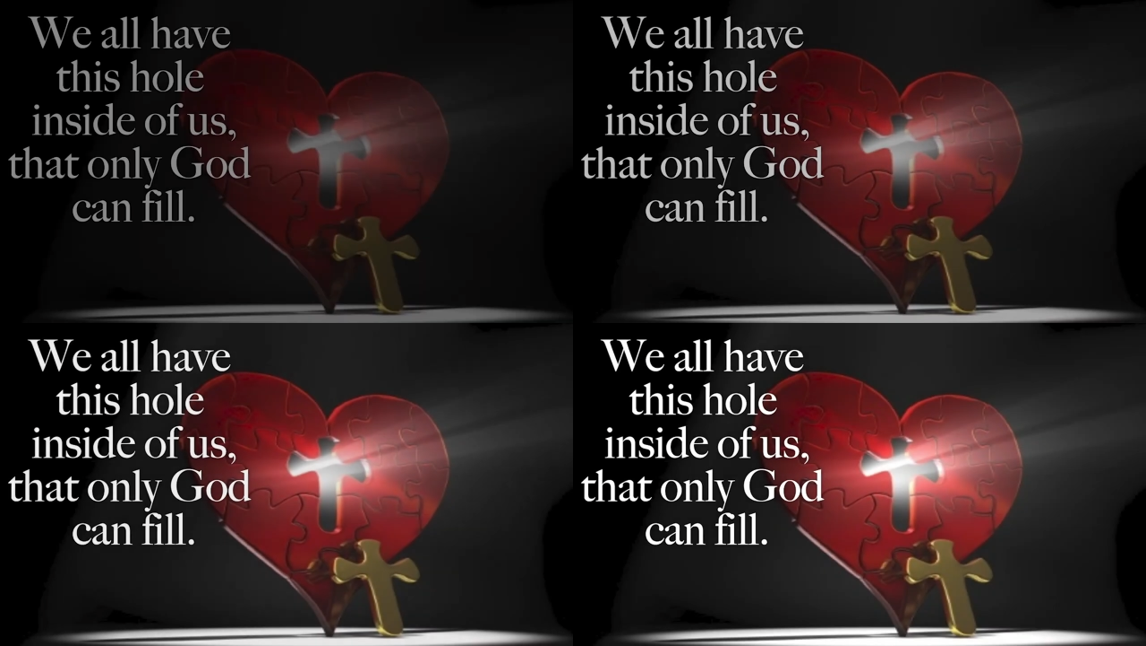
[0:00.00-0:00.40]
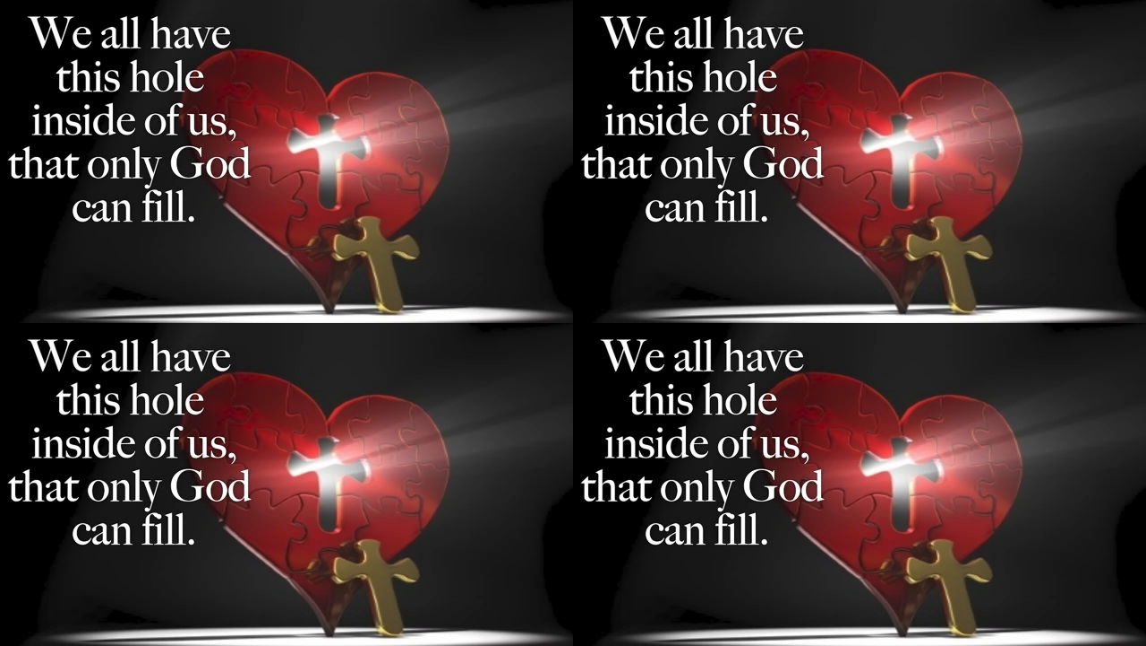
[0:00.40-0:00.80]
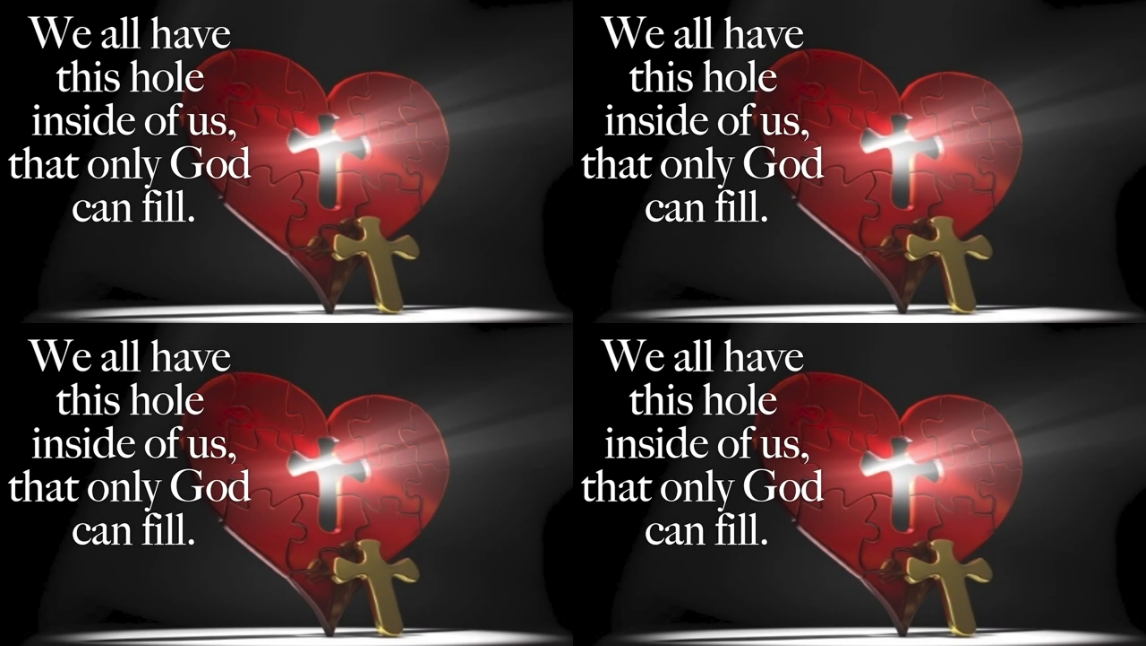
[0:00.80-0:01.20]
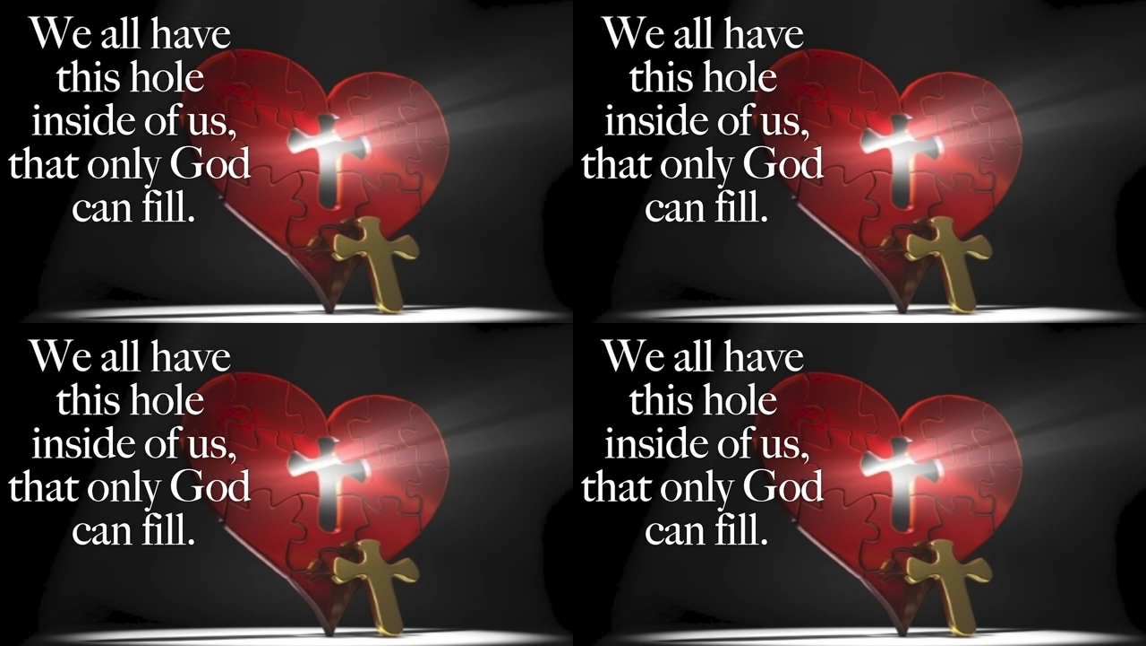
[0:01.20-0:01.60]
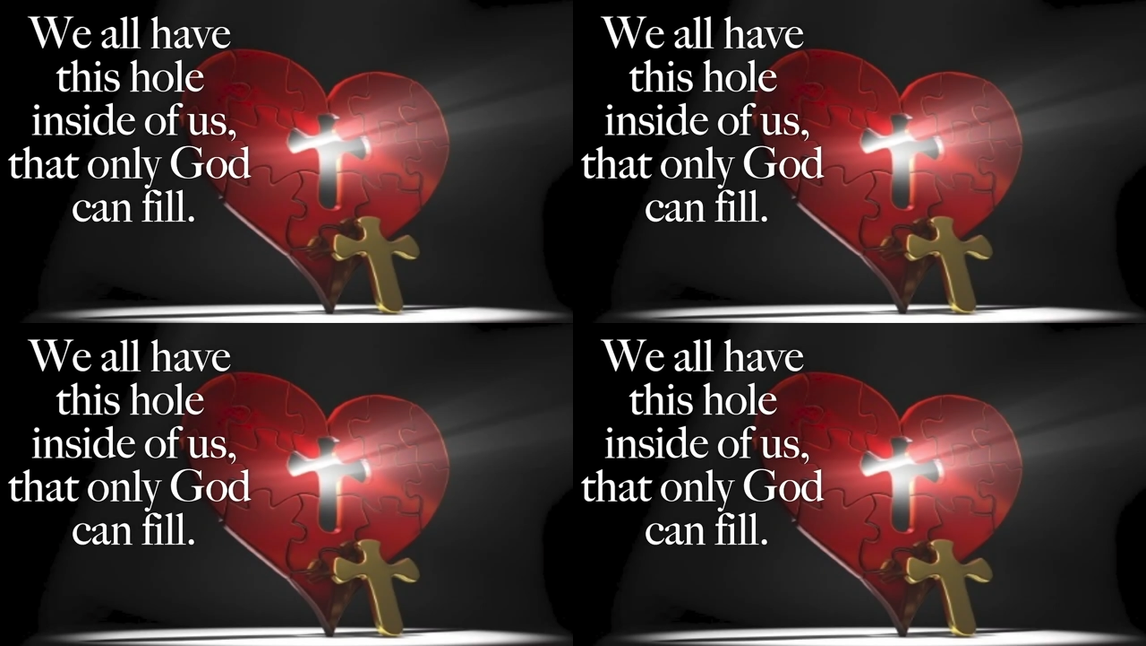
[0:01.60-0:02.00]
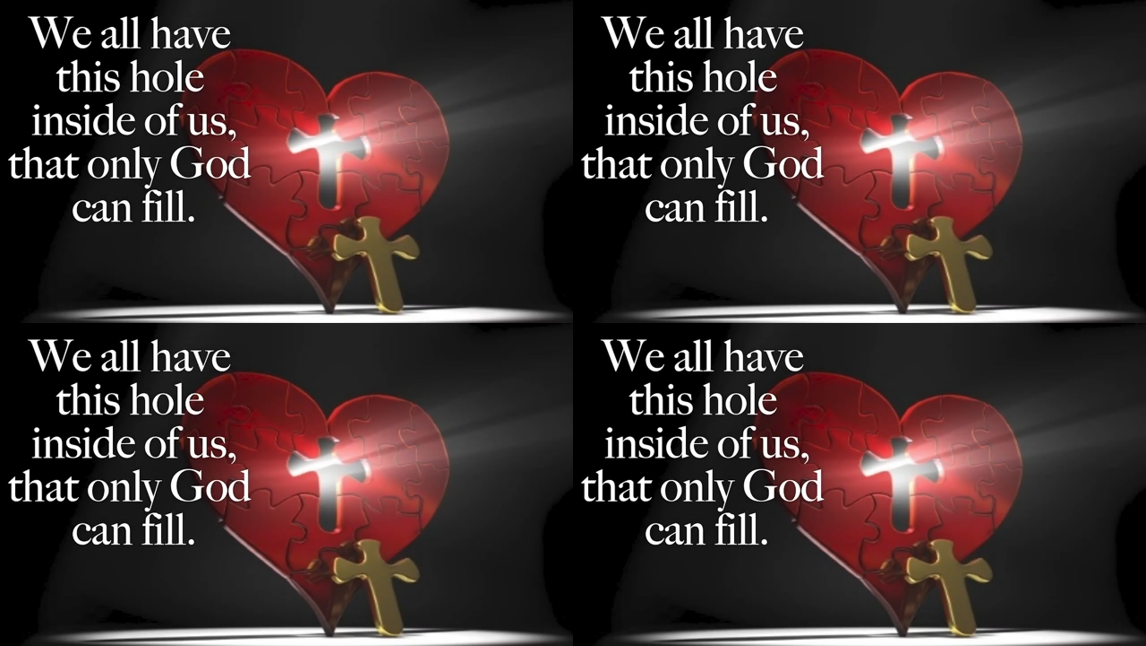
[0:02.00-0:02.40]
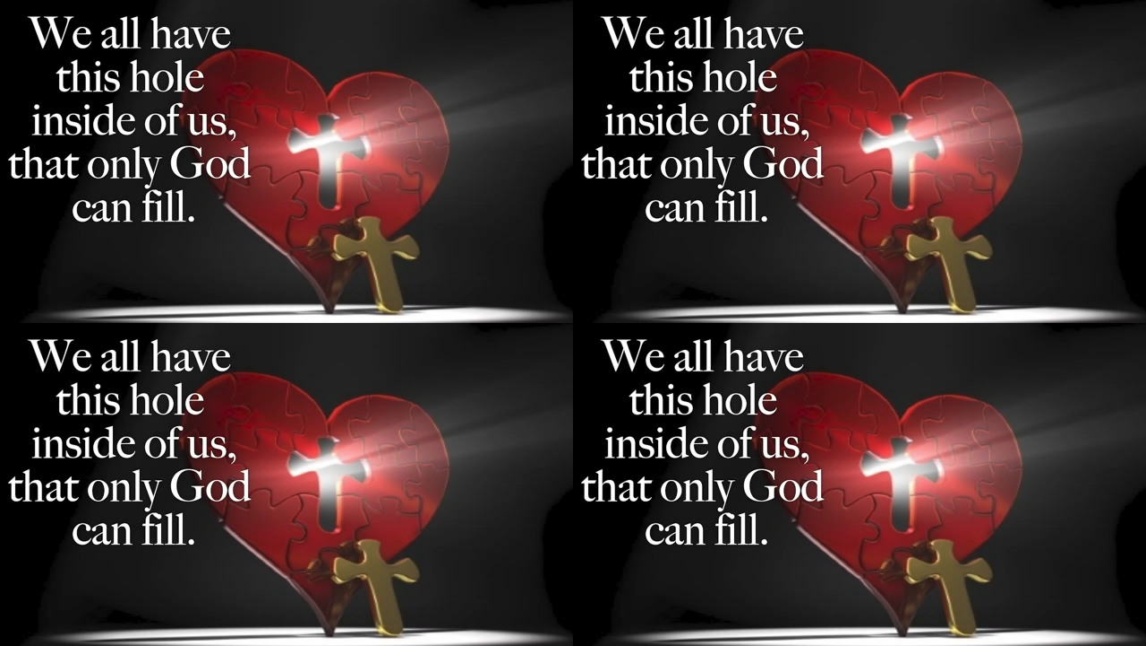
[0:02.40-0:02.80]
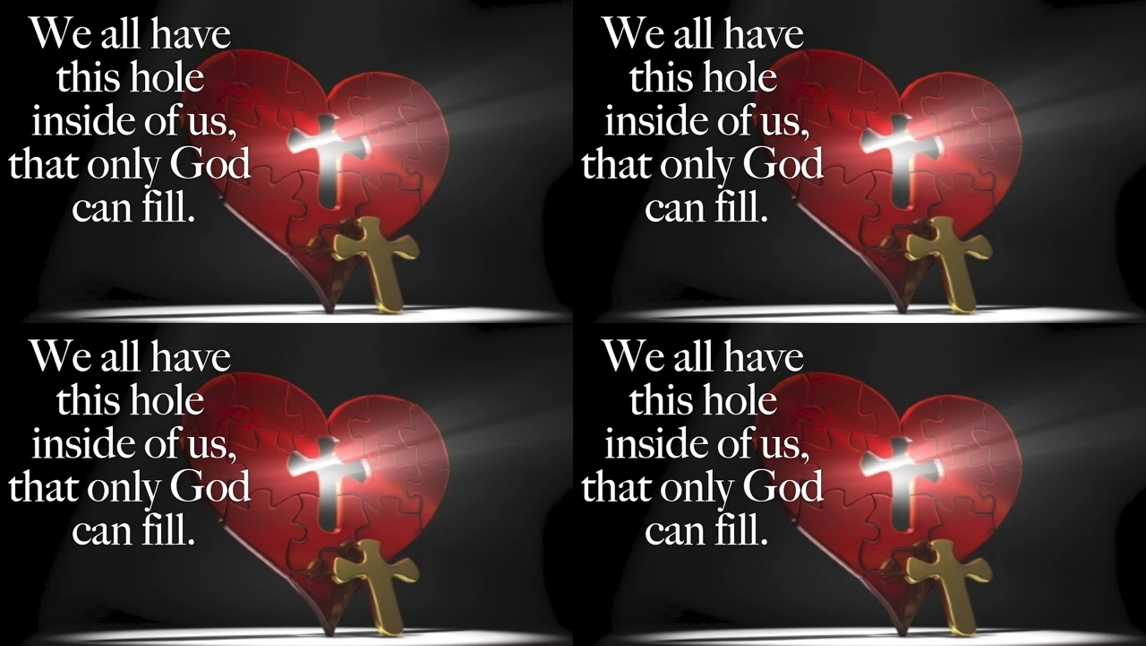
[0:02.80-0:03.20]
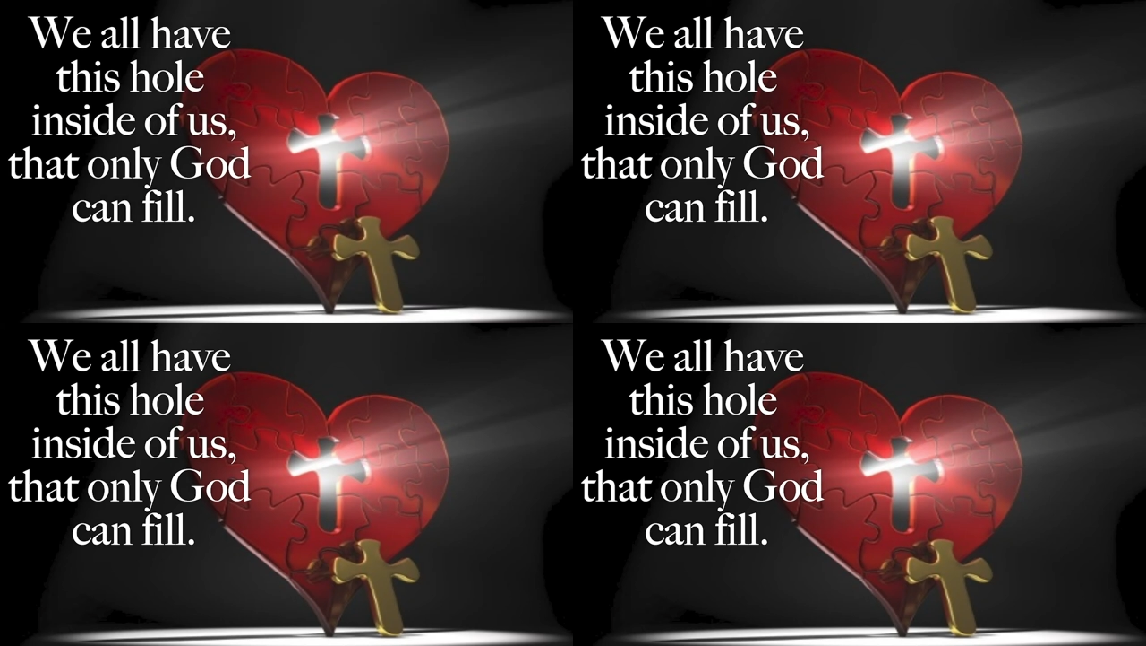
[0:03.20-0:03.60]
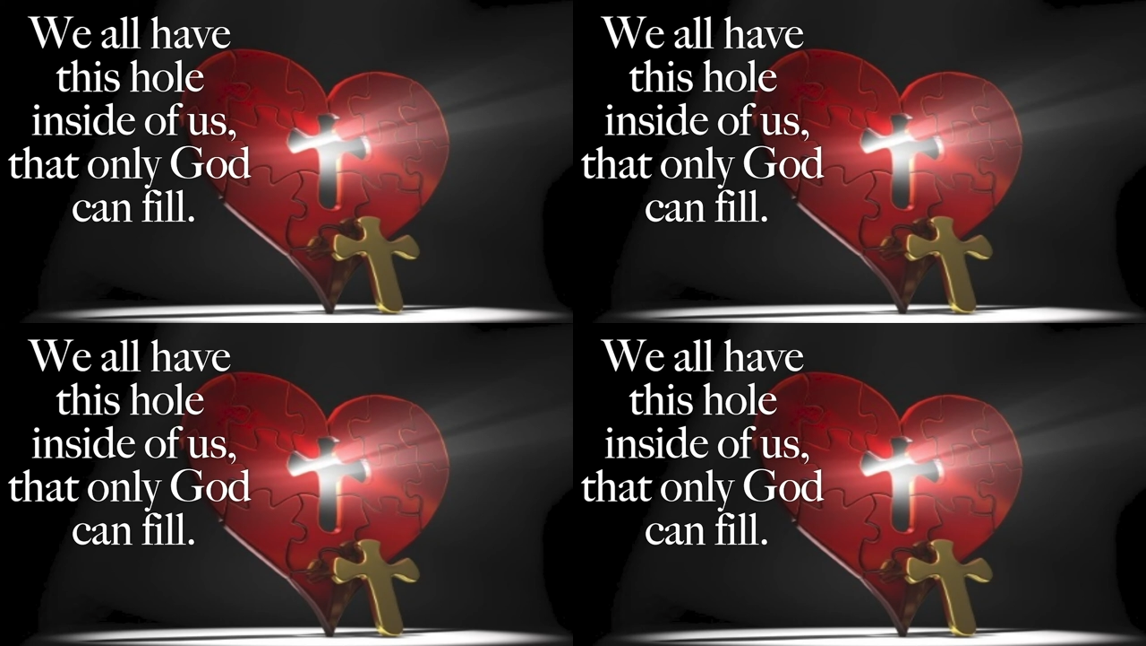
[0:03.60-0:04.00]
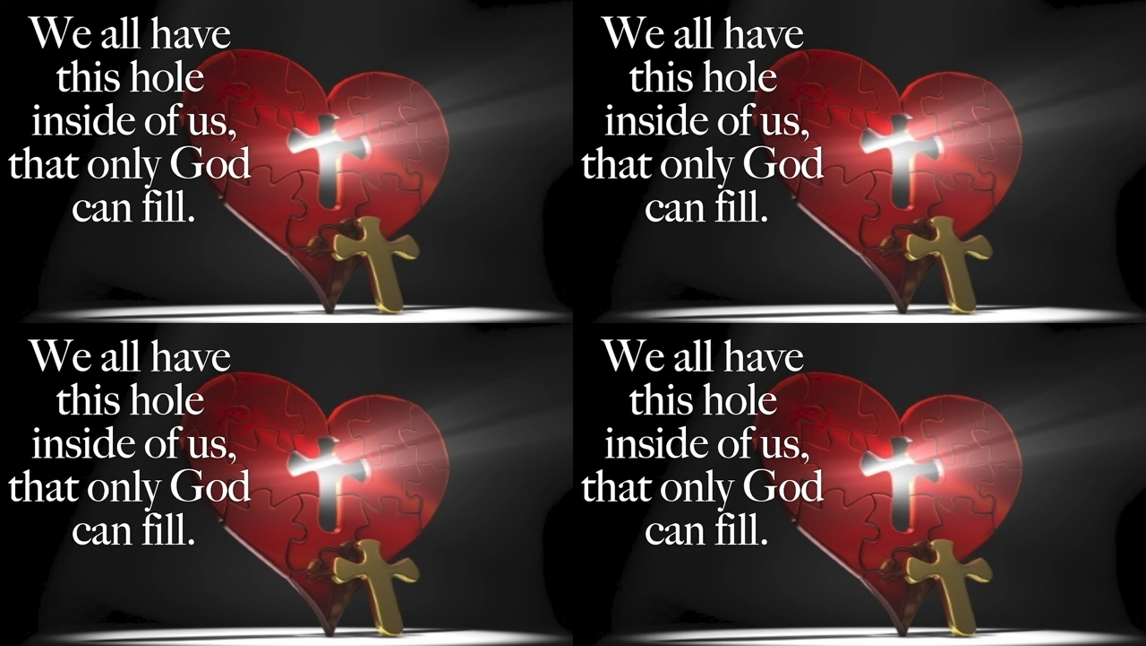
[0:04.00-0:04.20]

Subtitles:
[unreadable: no face in view]